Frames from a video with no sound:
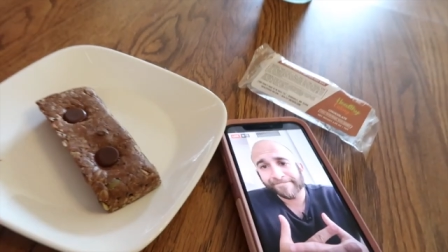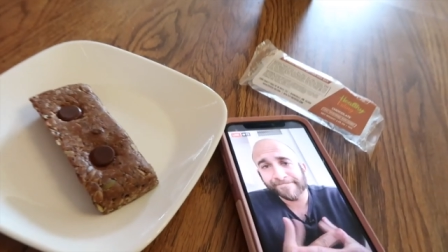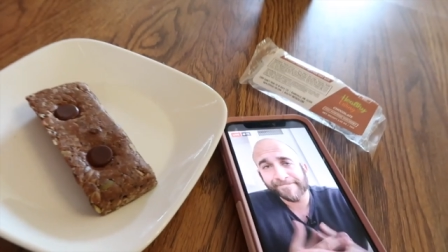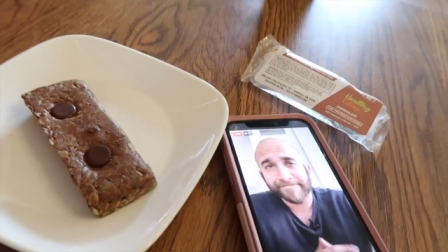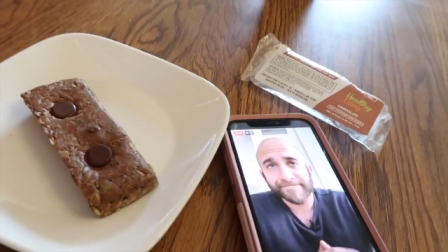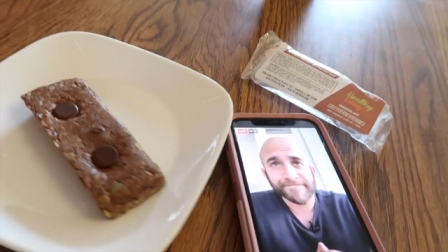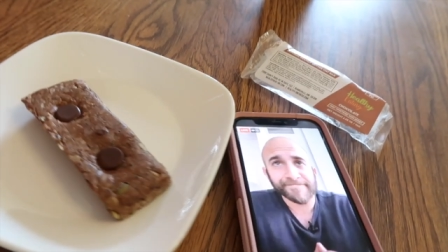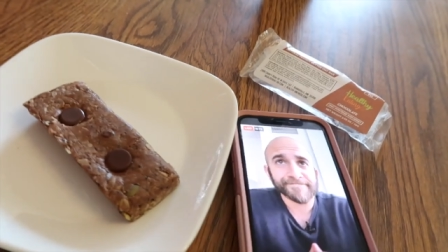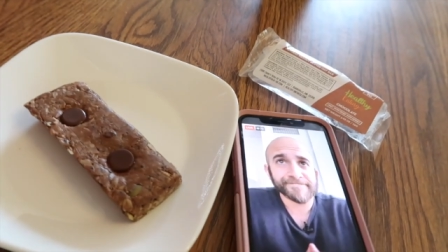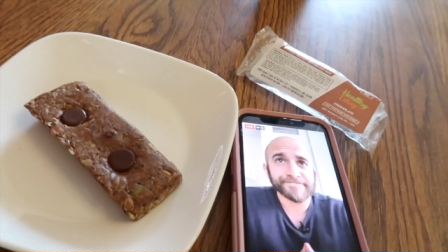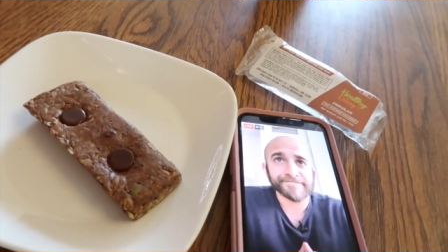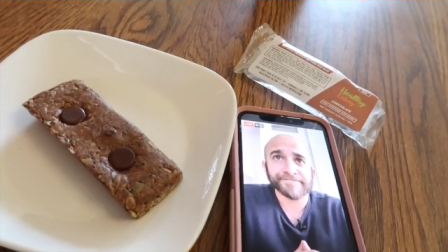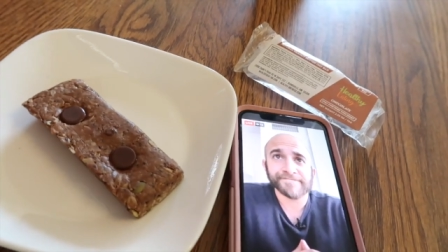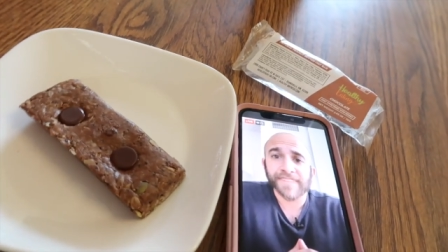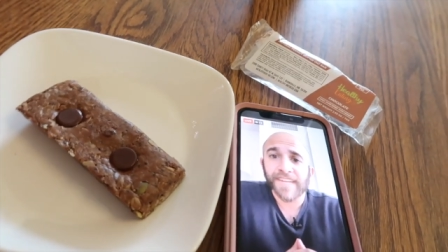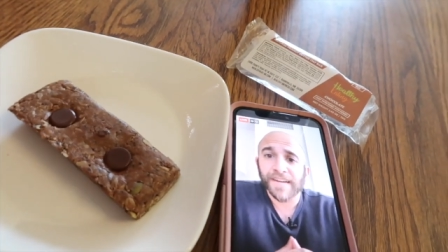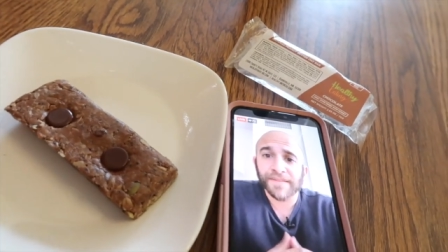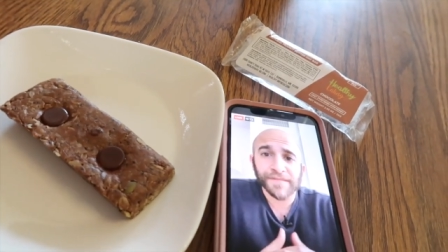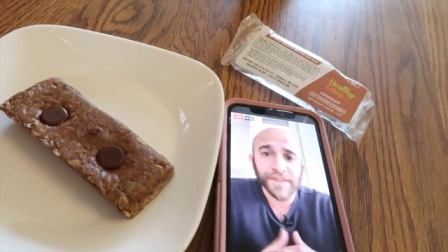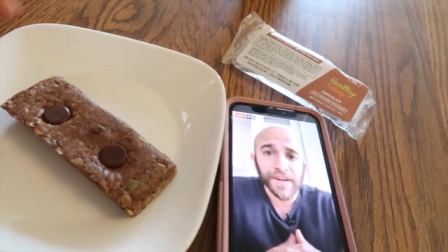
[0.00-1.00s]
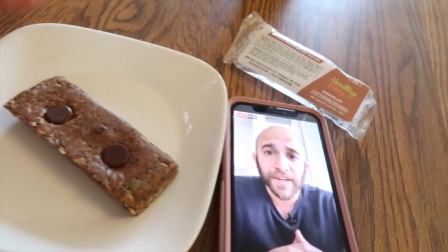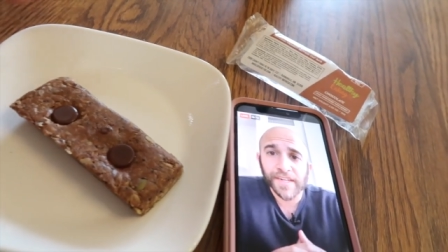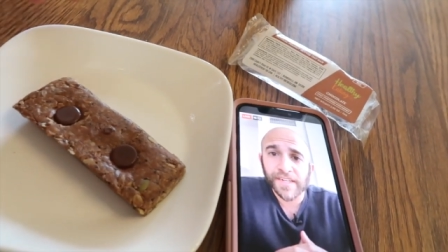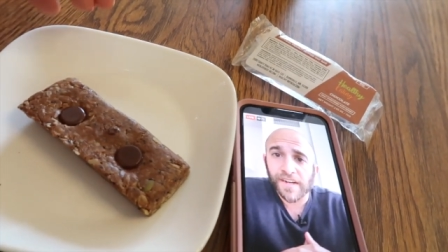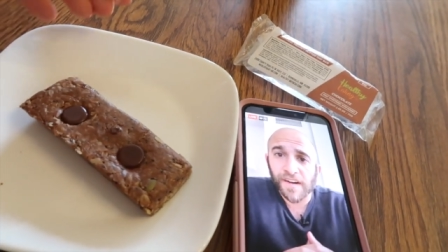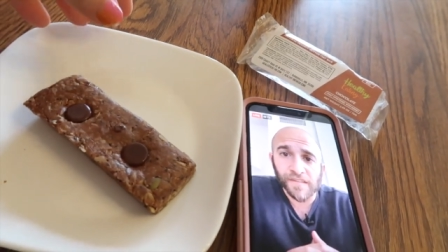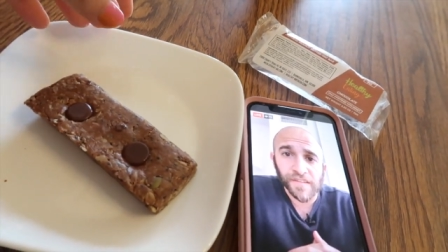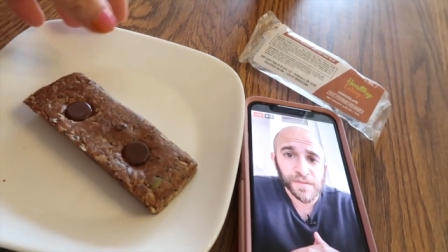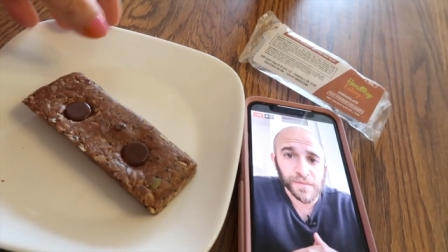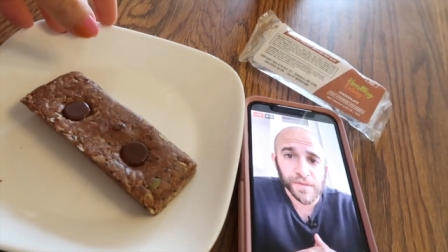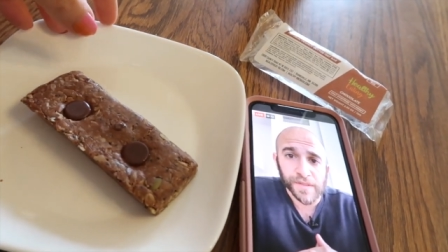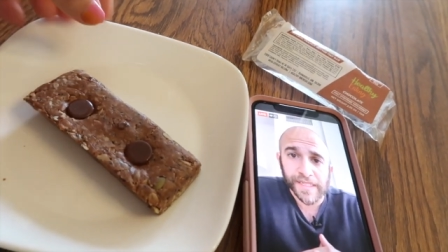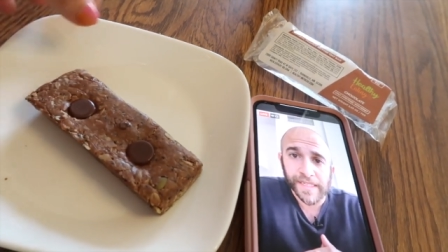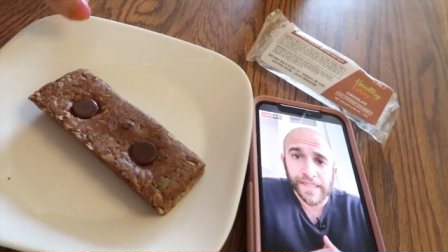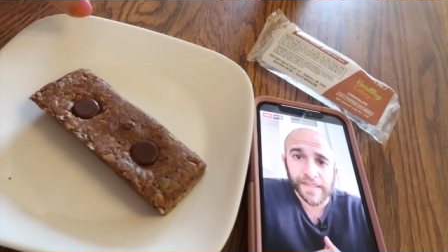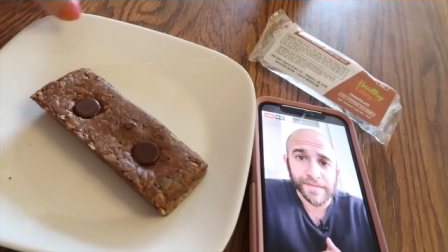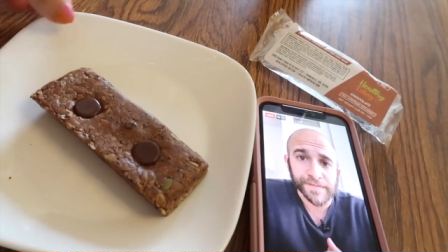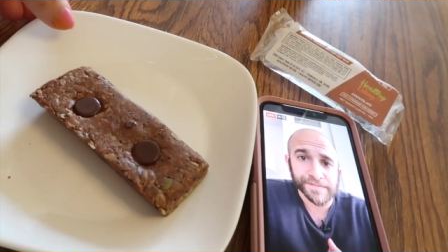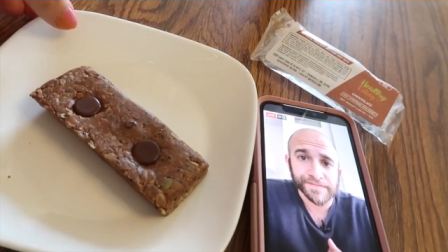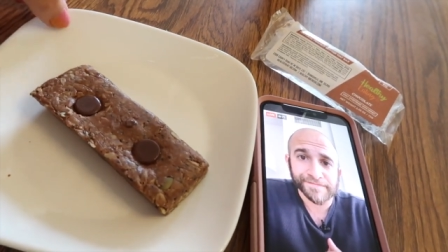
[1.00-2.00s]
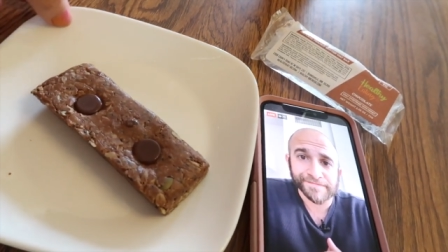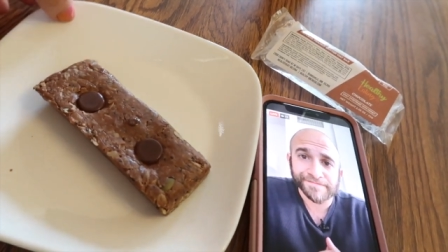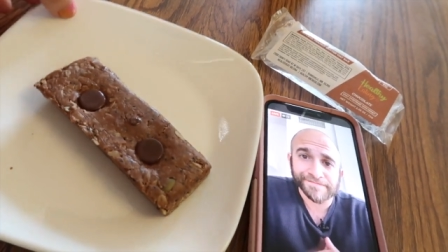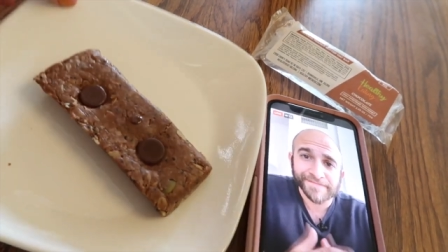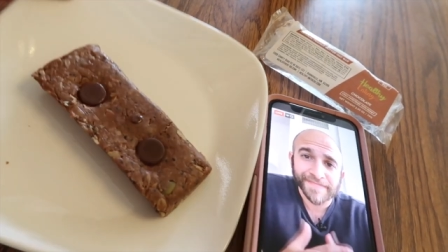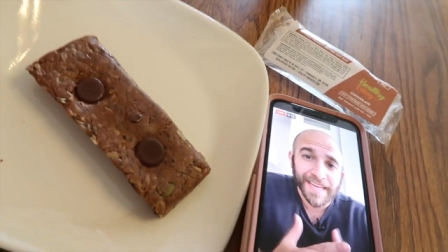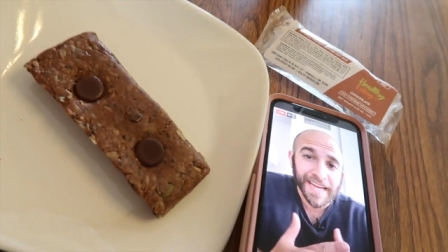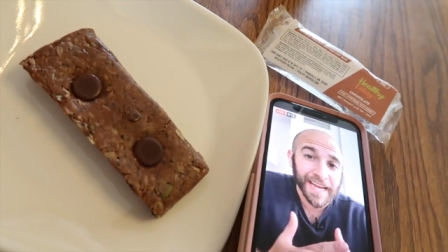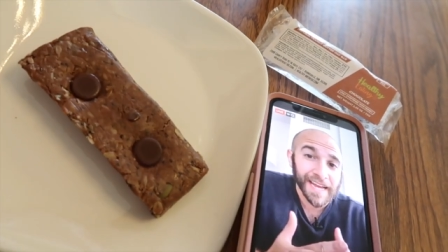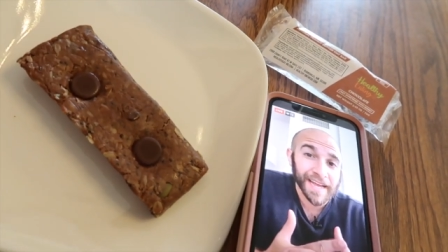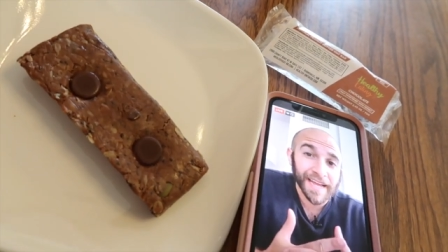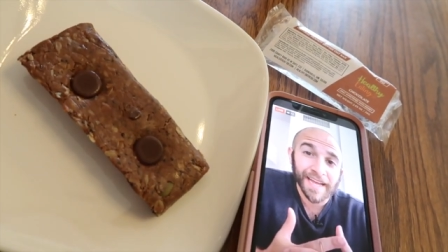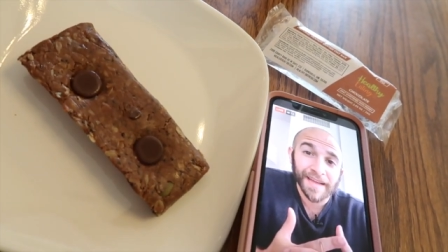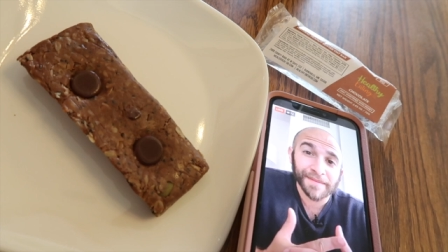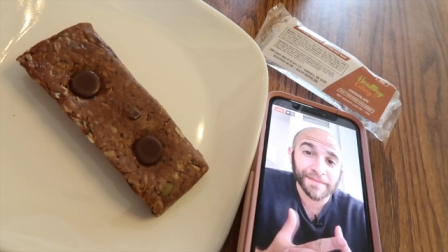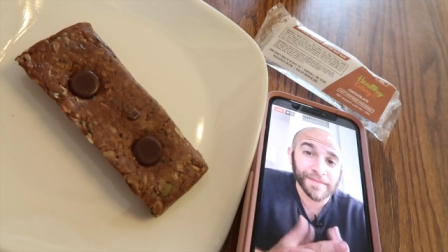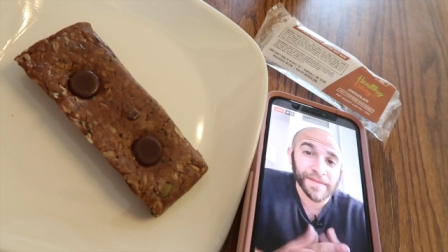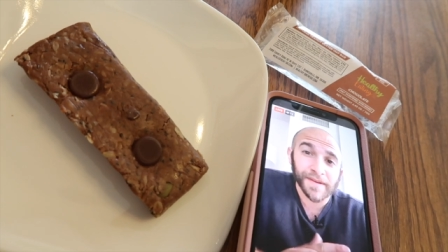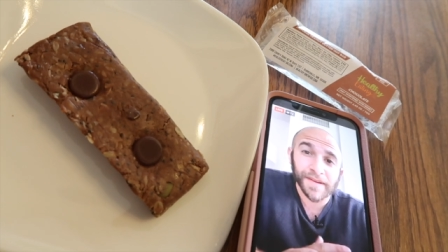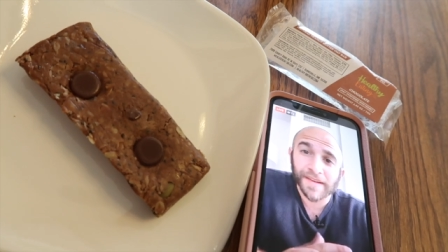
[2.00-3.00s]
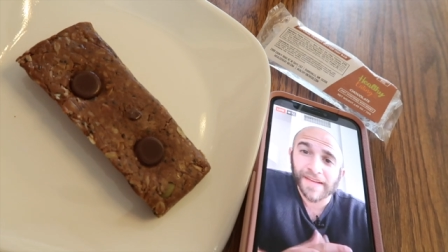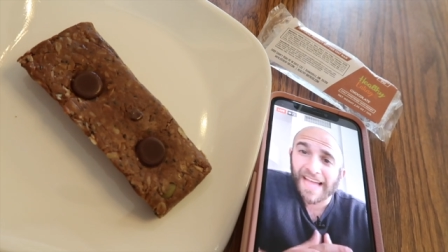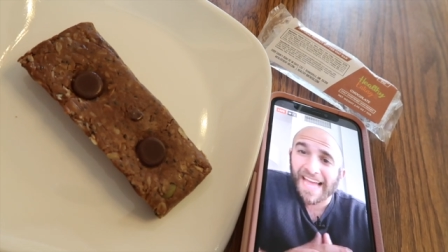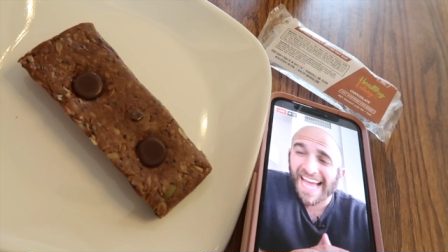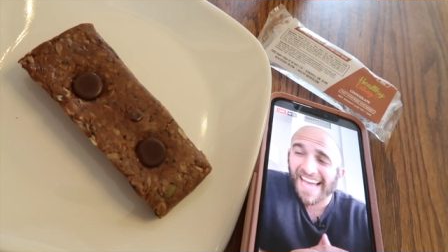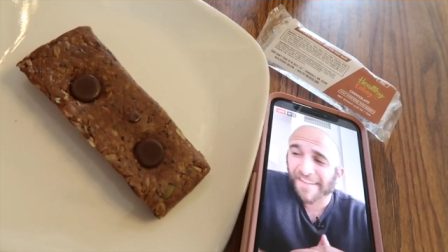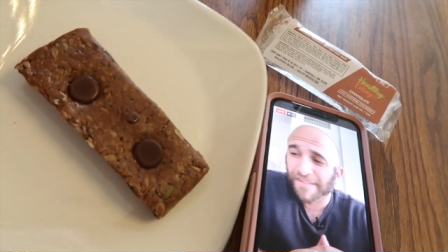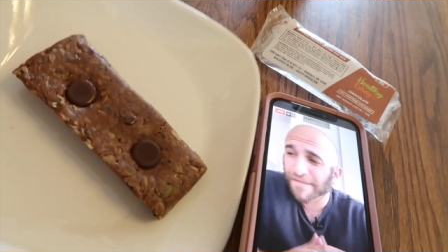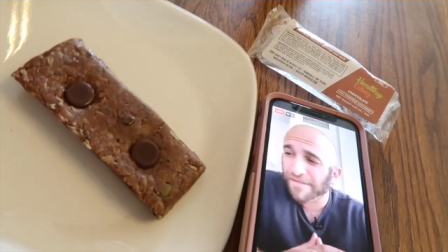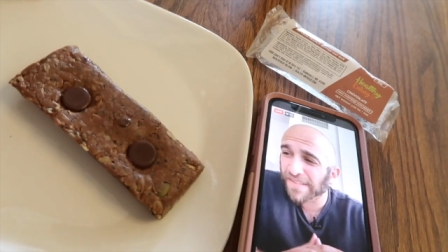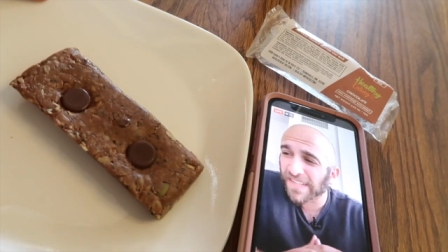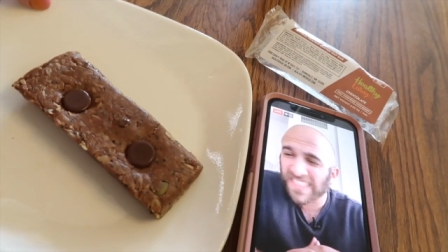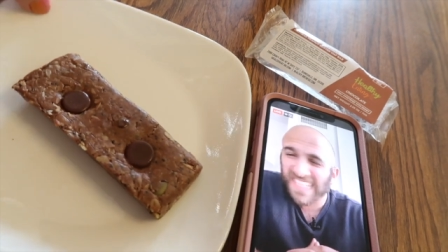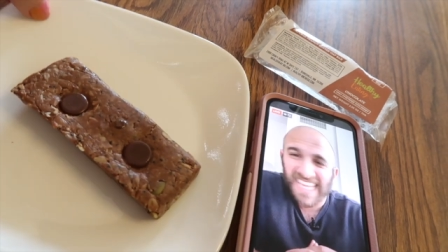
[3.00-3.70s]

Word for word: All right, I'm not all that hungry, so I'm just having a snack for lunch.